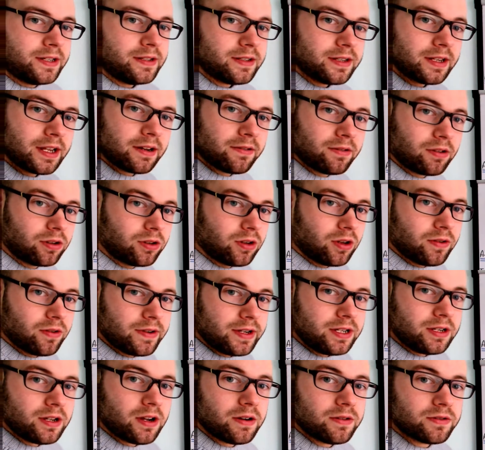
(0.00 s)
Now
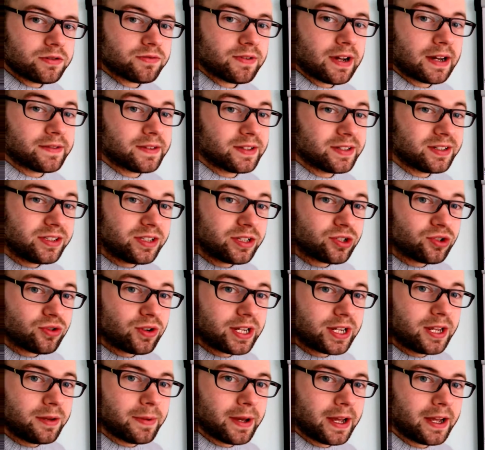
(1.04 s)
chlorine goes around, this is the
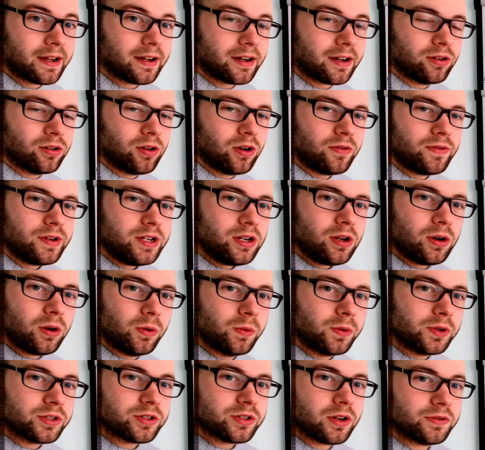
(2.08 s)
tricky bit, chlorine
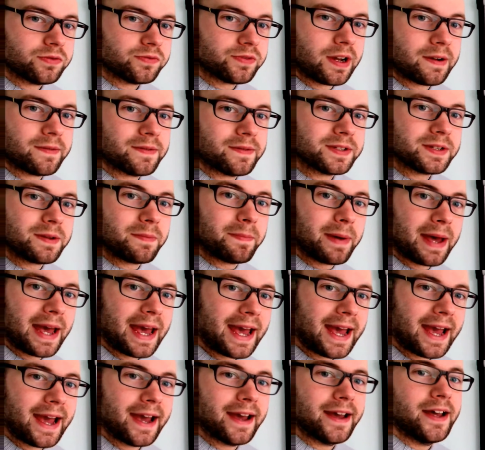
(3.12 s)
always goes around as a
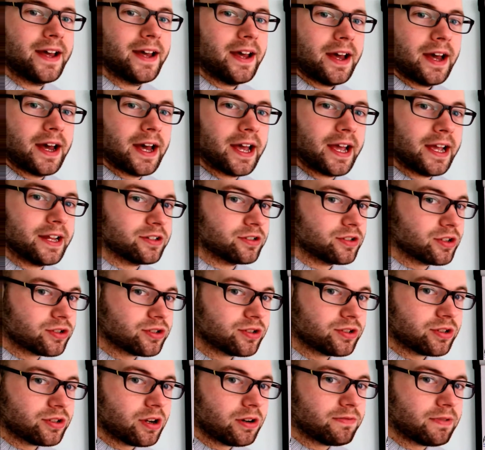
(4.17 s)
pair. Uh, it
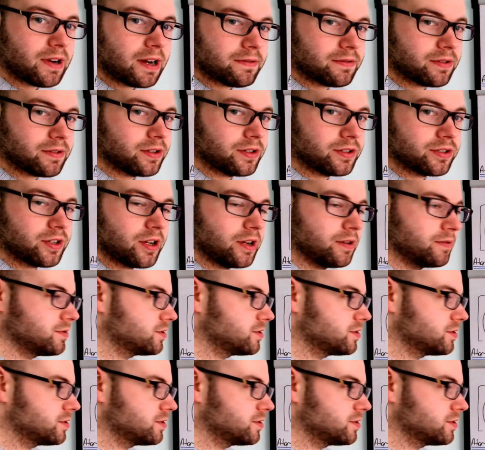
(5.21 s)
doesn't go around on its own.